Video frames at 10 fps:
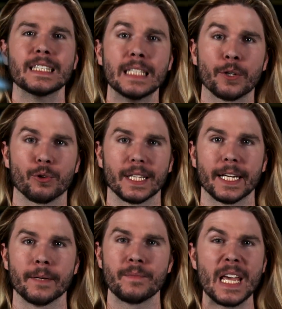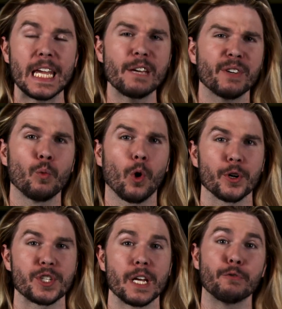literally. Even
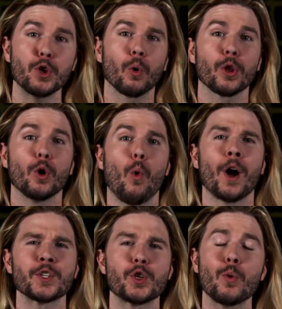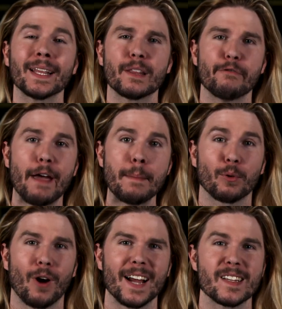worse, if you were the one doing the
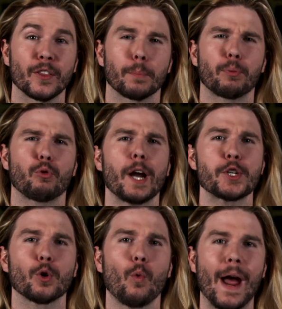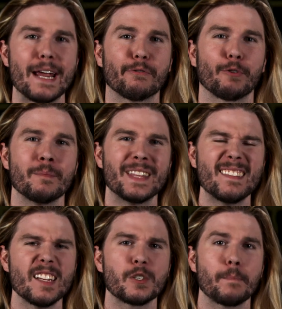vaporizing, the pressure wave from
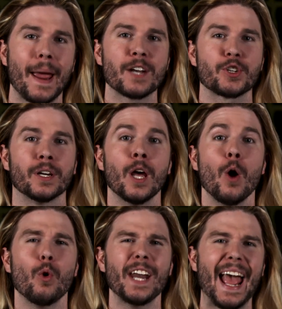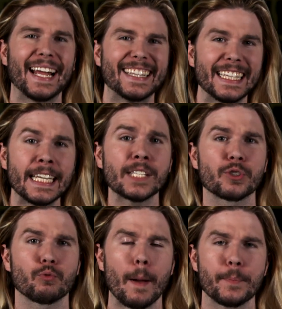this expansion would at
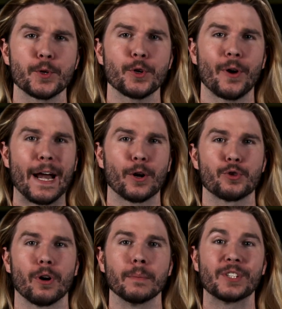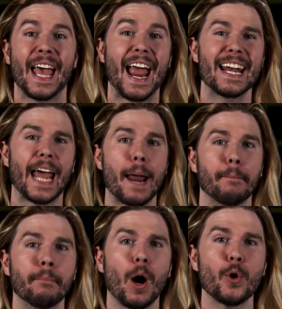least rupture your eardrums and
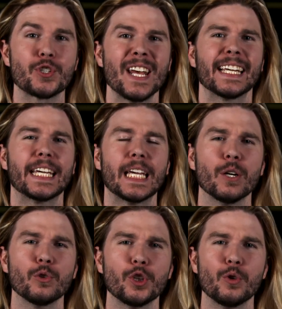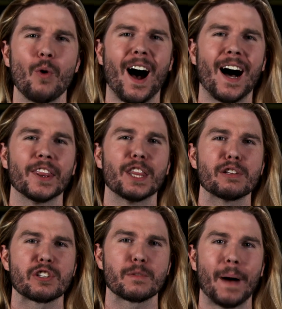at most kill you on
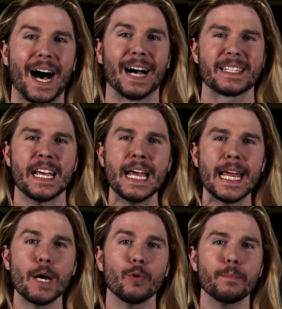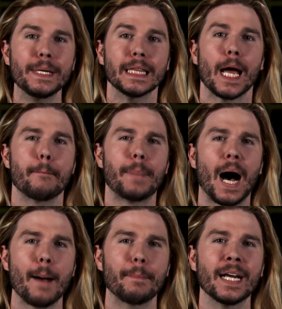the spot. It would be like
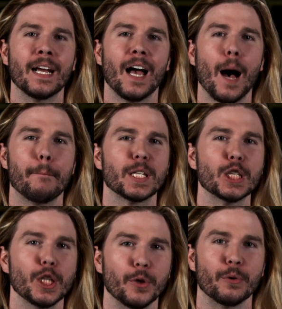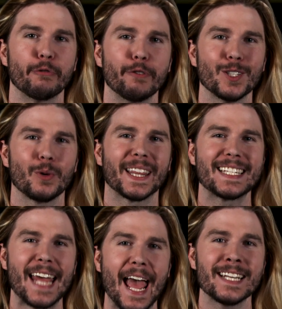popping a balloon filled
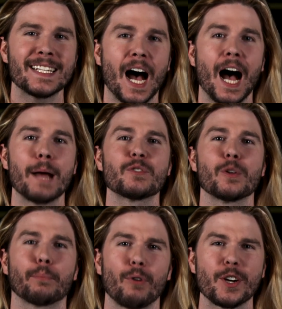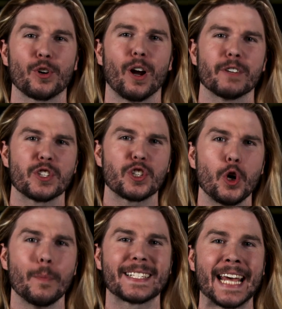with 10 times the pressure of a
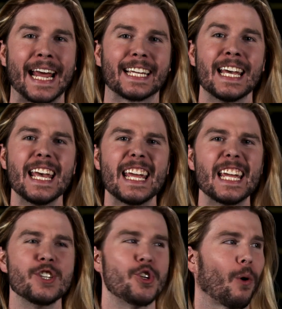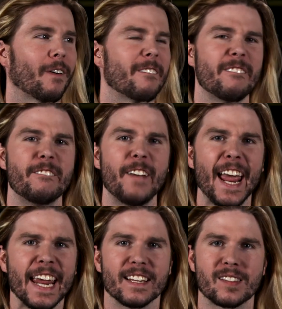scuba tank in your
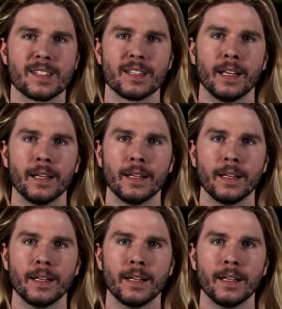face.